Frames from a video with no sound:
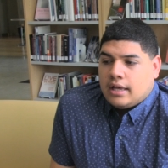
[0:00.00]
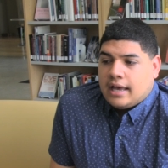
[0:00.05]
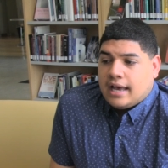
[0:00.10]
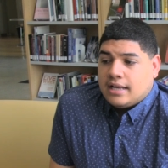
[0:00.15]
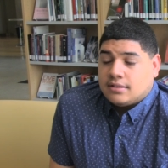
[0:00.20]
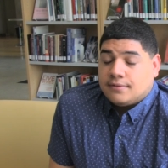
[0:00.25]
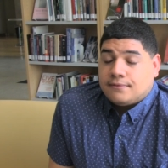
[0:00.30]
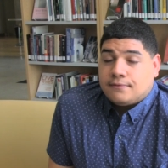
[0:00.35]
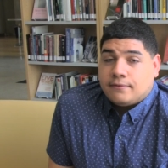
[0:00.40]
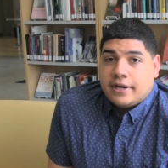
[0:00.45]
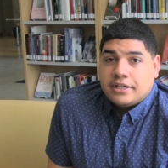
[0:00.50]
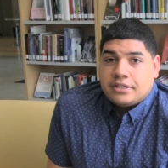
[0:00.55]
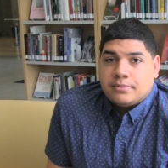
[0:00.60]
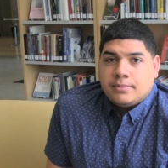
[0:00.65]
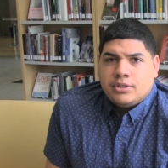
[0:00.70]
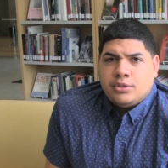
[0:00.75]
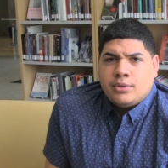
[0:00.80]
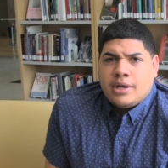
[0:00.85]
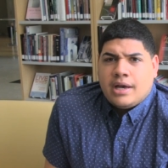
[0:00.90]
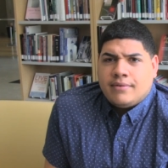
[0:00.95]
as a
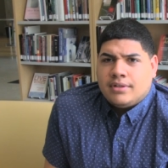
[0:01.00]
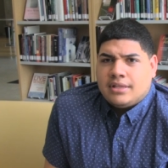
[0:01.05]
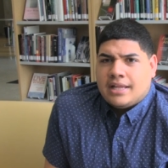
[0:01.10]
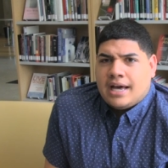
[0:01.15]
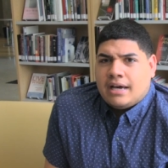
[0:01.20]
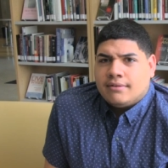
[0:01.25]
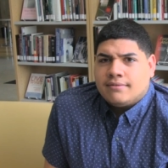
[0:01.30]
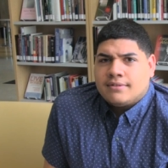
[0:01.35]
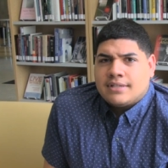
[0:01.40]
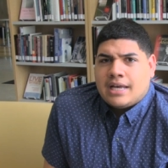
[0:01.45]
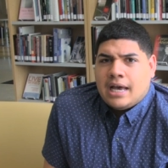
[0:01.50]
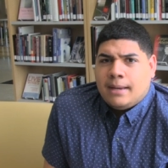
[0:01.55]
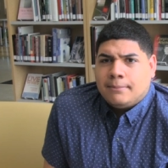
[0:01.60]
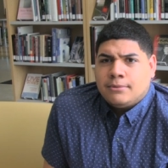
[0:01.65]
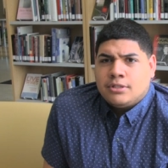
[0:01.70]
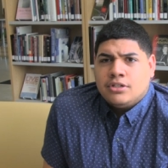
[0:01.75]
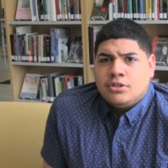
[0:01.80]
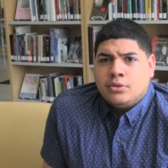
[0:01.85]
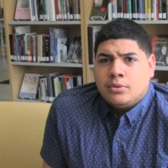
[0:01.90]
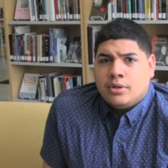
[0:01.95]
freshman, you have a lot of time
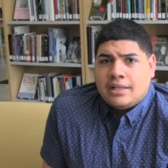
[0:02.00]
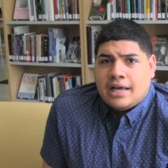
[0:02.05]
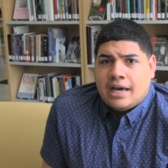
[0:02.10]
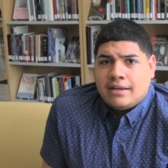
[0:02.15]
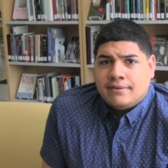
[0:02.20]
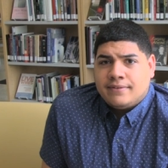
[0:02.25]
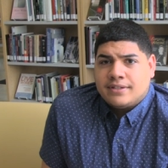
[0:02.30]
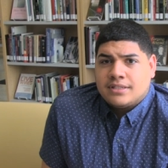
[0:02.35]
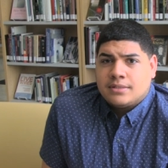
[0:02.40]
to do a lot of